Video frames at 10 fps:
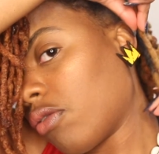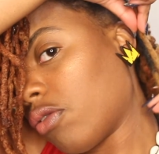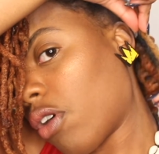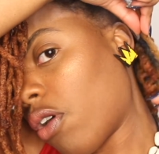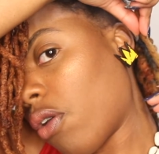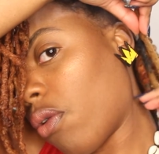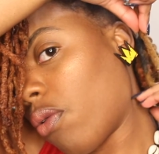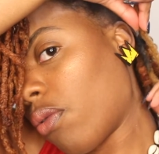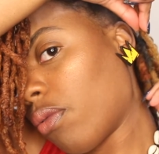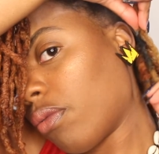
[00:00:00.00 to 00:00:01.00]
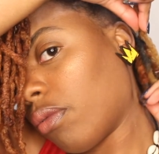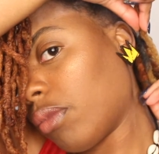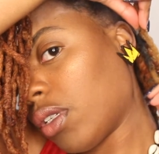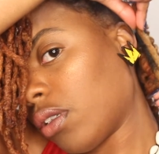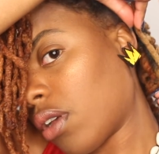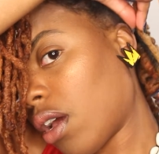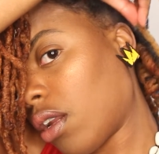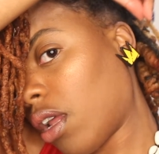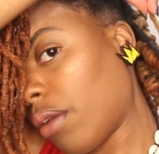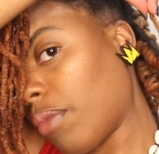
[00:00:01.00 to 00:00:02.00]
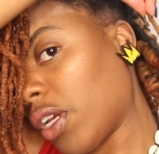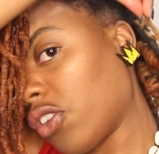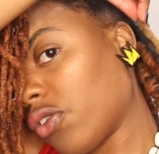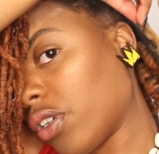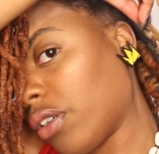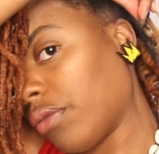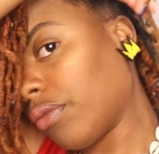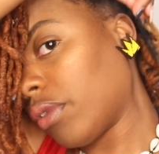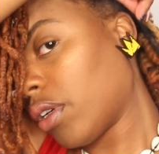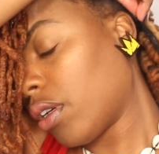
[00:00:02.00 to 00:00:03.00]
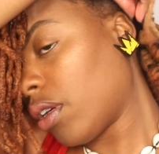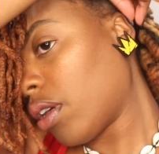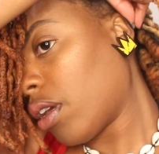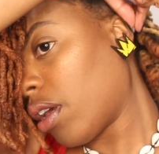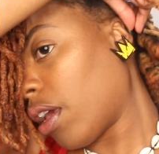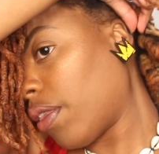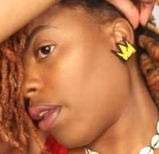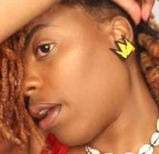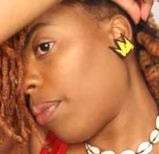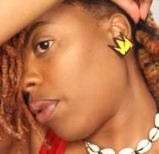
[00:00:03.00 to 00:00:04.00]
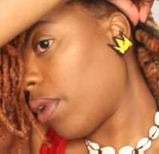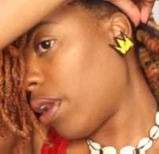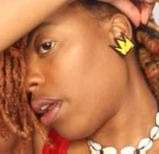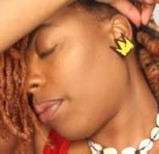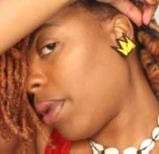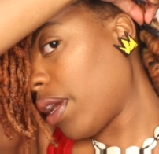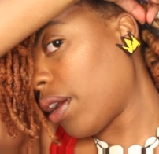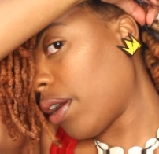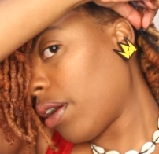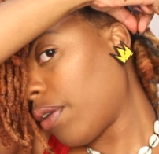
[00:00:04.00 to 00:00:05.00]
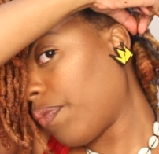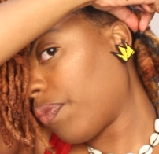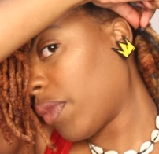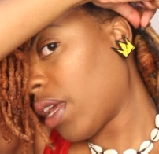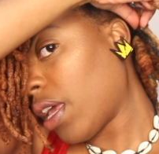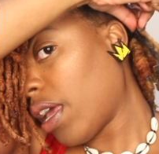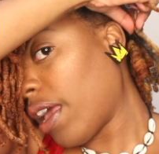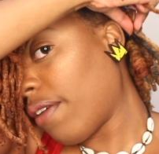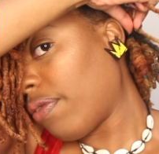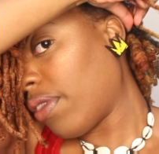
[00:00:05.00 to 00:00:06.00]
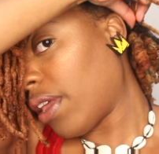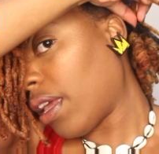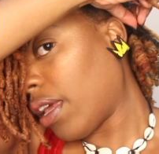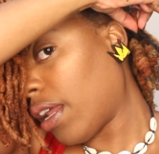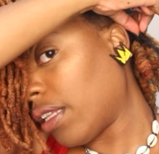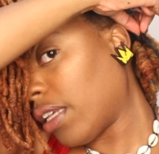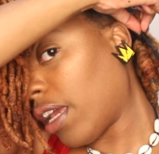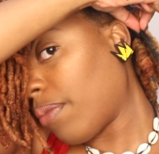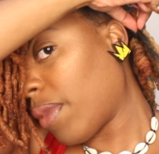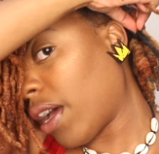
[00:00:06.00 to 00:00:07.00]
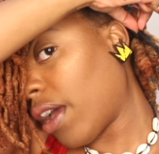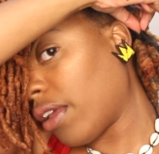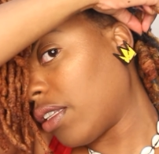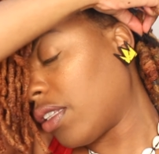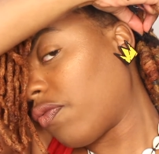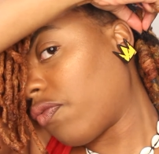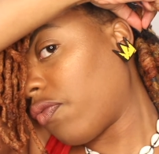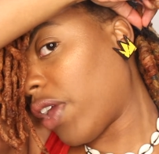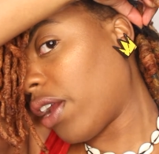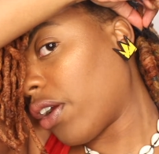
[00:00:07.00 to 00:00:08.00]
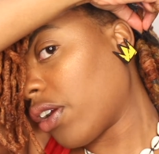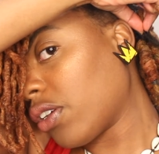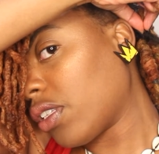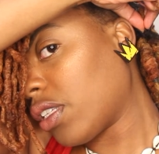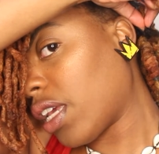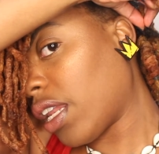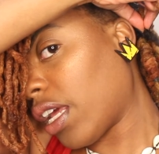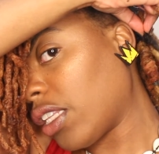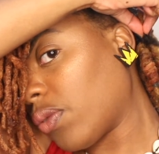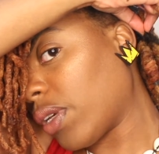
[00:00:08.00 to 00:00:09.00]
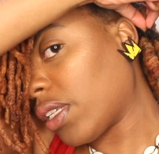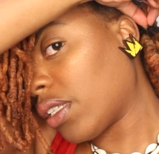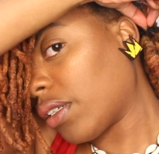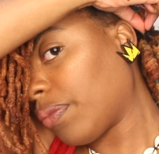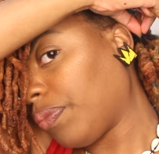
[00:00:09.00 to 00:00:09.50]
So I'm just kind of like measuring, and then I put it up here, and then I take my fingers and I twist.